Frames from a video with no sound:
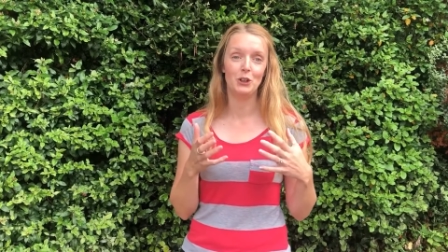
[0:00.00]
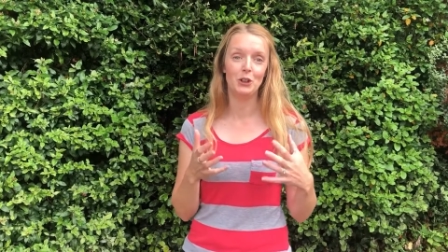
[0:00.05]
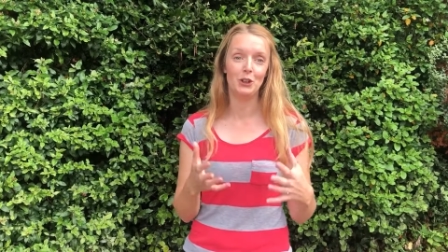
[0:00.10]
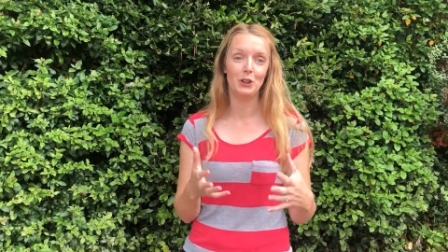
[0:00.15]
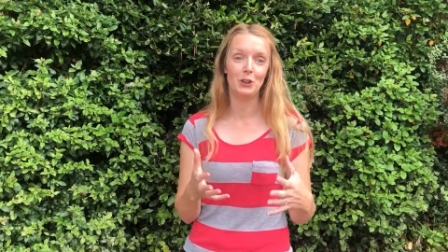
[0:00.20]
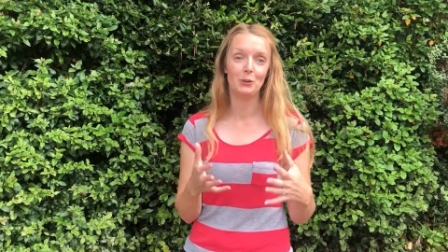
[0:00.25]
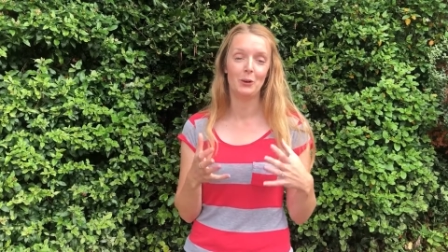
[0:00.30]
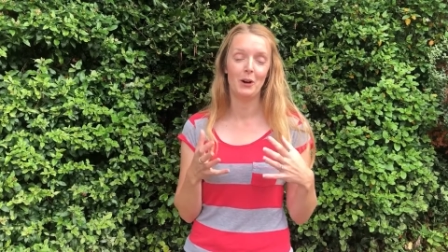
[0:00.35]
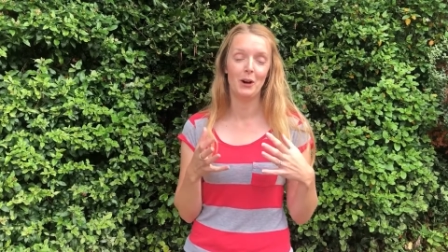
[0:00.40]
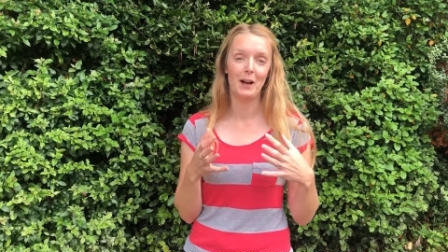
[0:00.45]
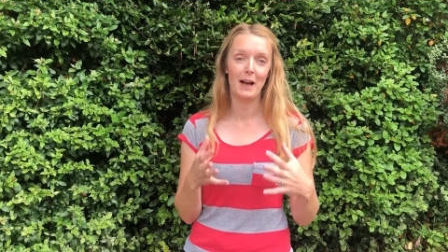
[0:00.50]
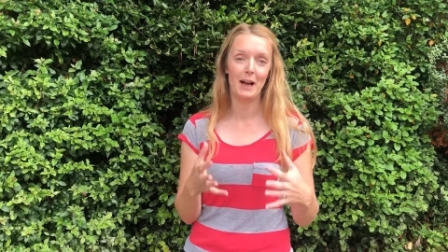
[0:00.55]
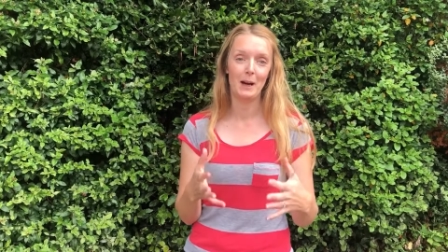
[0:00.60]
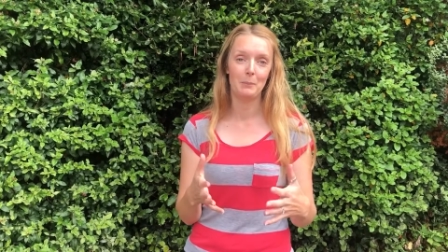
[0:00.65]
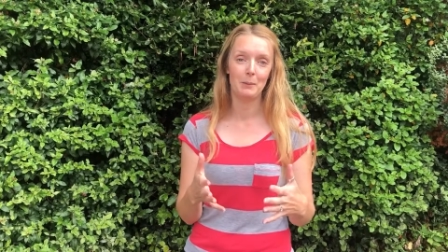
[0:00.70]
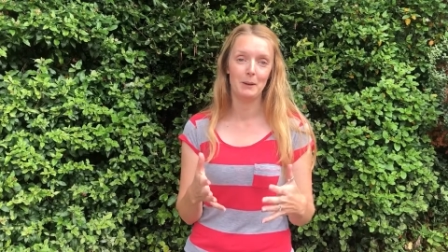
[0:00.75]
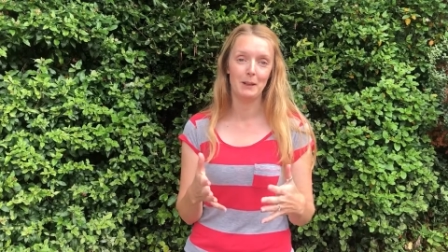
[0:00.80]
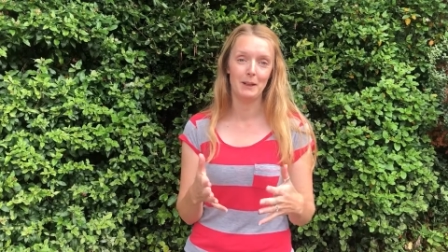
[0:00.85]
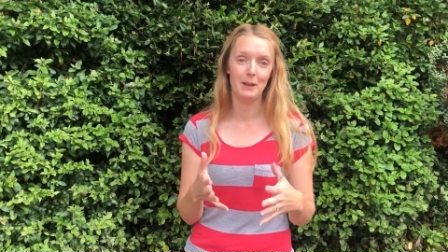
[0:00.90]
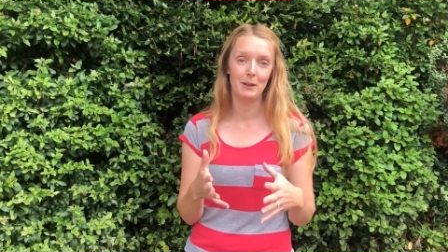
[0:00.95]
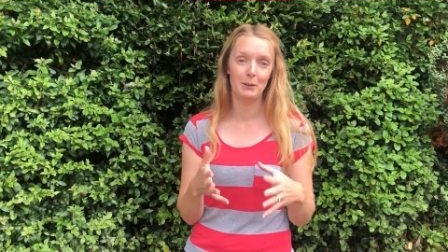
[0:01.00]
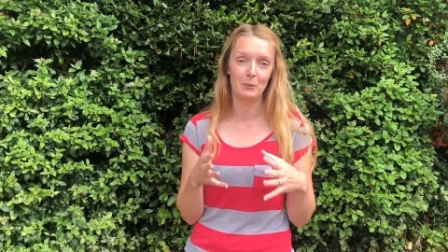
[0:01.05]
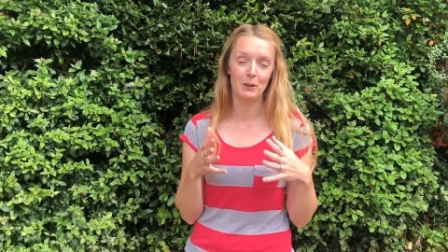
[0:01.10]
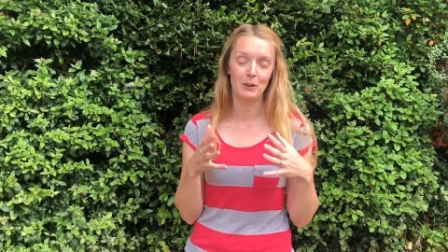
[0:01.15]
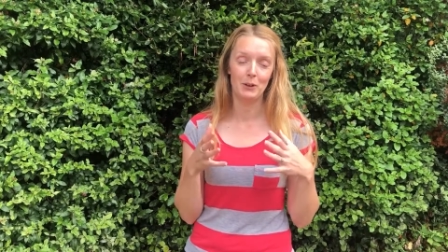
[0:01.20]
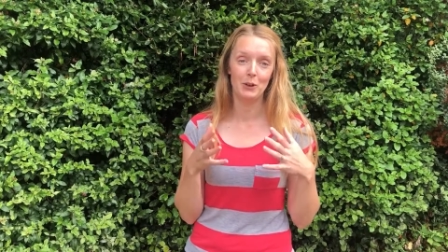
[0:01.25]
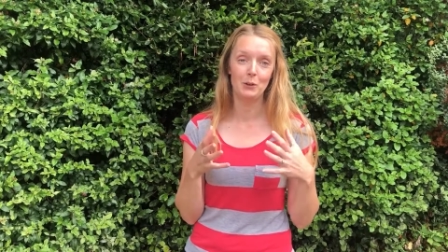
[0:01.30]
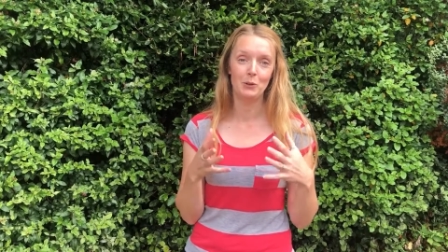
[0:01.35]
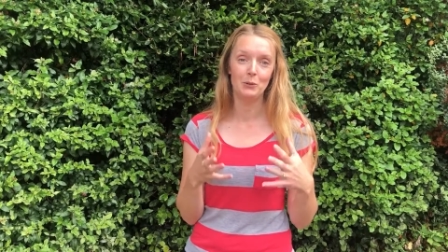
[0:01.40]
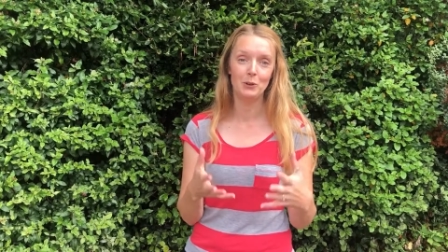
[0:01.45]
you are happy with
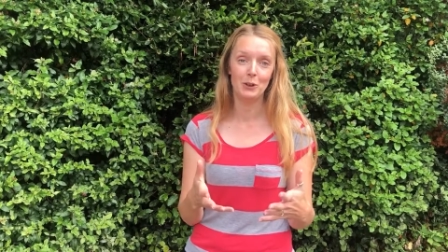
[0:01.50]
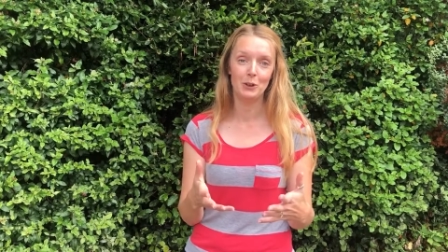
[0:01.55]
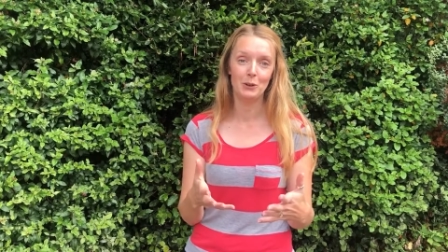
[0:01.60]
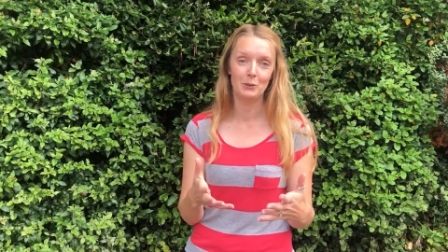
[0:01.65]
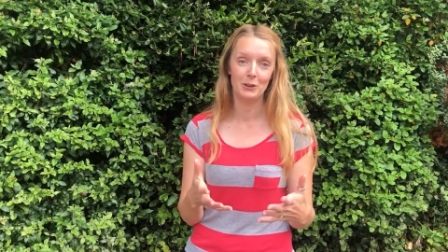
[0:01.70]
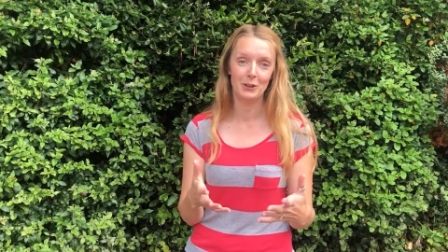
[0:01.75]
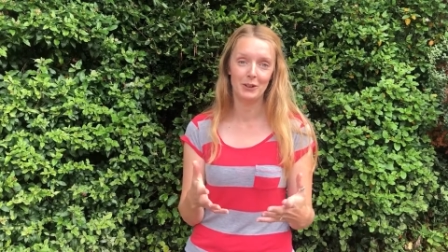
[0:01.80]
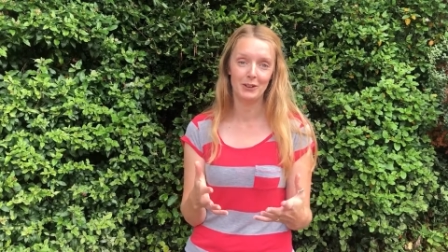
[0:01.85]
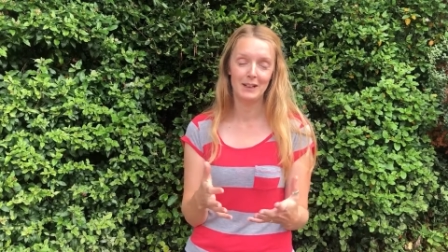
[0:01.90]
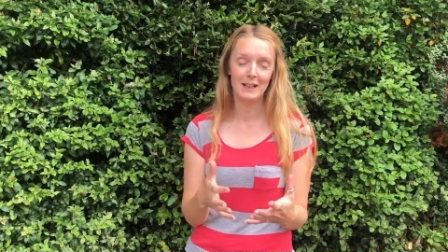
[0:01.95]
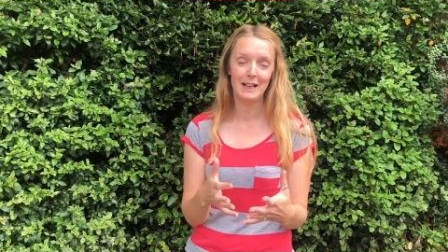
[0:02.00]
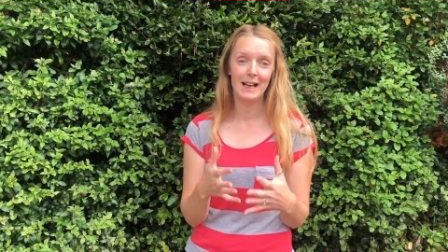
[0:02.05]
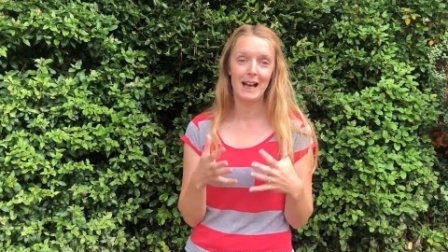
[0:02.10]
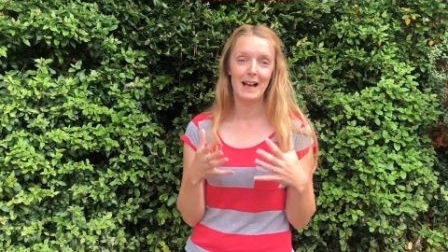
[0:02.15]
who you are